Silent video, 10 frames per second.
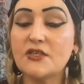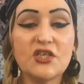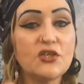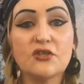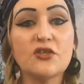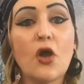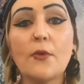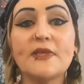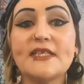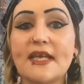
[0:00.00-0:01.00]
she doesn't
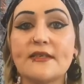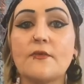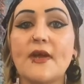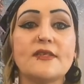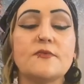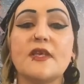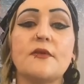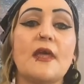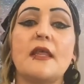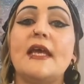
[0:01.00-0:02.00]
normally send her items
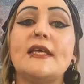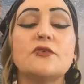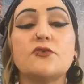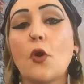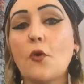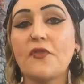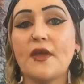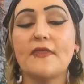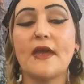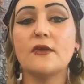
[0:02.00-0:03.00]
out that late, so don't
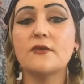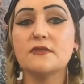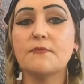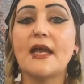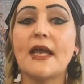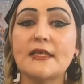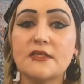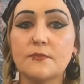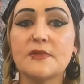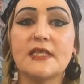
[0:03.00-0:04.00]
think that because my
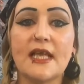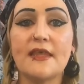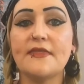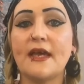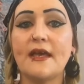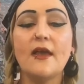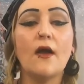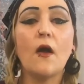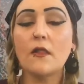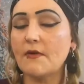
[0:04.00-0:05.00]
item was late that
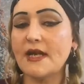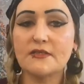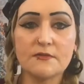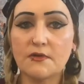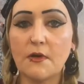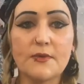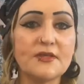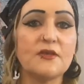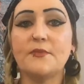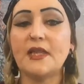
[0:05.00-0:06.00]
all her items are always
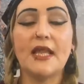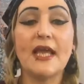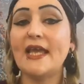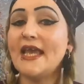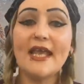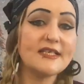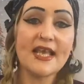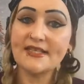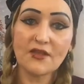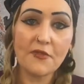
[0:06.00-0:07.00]
going to be late.
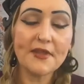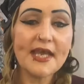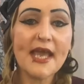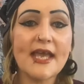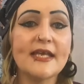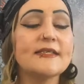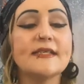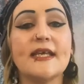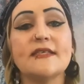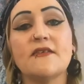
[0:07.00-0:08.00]
It's not the
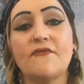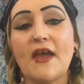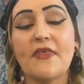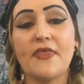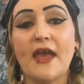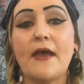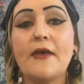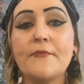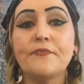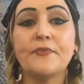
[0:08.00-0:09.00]
case. It's the fact that